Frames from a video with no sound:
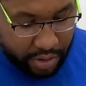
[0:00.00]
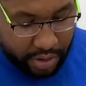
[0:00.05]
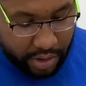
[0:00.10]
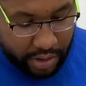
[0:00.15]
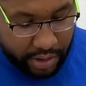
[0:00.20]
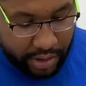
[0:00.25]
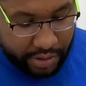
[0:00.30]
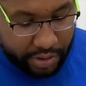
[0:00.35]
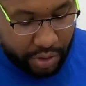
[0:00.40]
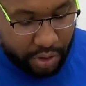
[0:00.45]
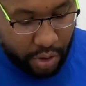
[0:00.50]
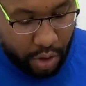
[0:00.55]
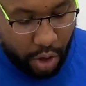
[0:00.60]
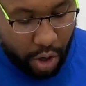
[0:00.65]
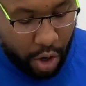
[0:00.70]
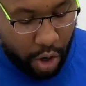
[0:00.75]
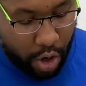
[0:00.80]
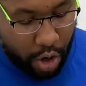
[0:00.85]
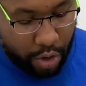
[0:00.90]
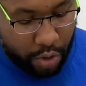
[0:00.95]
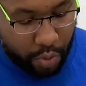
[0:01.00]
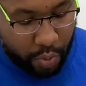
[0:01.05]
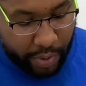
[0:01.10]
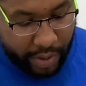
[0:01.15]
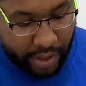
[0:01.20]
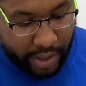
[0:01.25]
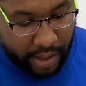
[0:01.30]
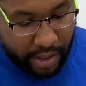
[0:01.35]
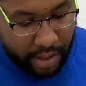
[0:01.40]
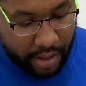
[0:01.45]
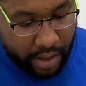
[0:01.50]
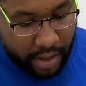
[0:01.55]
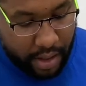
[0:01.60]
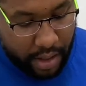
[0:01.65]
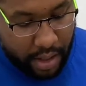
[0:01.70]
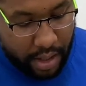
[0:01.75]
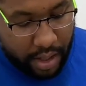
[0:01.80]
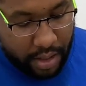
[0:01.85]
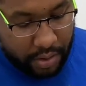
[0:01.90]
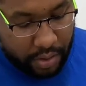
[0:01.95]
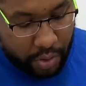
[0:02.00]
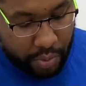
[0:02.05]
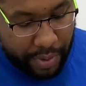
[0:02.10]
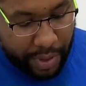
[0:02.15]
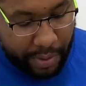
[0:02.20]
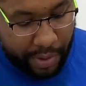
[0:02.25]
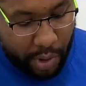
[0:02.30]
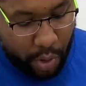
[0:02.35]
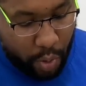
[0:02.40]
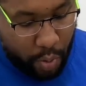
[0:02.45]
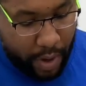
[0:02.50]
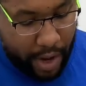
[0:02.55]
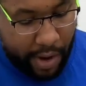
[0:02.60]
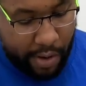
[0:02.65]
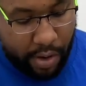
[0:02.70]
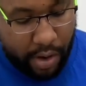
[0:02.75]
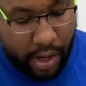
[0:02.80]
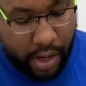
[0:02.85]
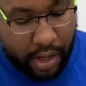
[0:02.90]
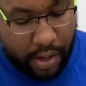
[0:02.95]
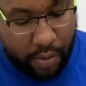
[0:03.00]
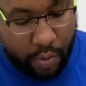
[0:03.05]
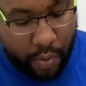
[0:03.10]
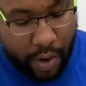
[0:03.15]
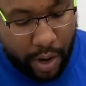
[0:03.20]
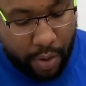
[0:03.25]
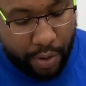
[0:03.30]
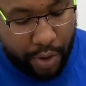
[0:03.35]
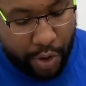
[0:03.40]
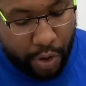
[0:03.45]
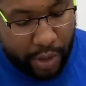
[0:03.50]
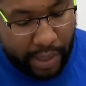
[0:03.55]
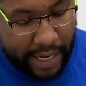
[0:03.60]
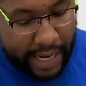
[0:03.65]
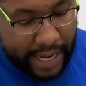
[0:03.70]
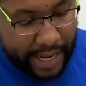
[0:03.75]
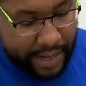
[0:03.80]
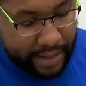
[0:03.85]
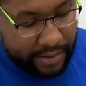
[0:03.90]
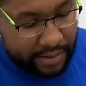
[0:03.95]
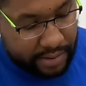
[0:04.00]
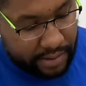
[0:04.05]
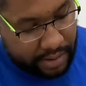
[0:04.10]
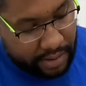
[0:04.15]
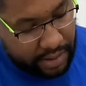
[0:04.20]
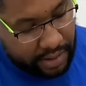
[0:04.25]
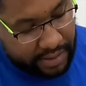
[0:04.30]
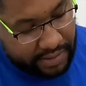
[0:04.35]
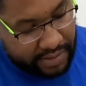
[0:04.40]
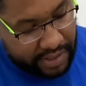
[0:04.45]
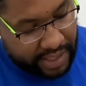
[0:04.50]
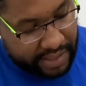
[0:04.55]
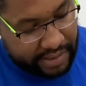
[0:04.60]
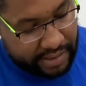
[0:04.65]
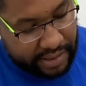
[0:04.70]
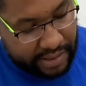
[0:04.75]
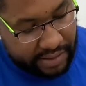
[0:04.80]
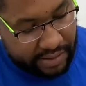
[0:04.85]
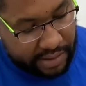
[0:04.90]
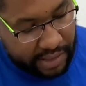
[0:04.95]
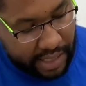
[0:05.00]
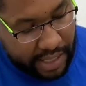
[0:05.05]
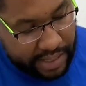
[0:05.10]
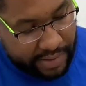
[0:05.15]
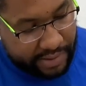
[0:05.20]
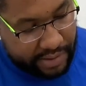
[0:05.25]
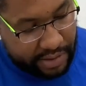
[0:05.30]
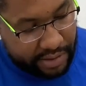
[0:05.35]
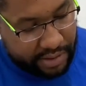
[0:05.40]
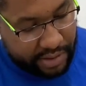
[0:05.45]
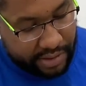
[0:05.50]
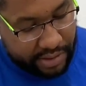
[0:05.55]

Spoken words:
additional hardware to be able to route your lines. In this case, these lines here, these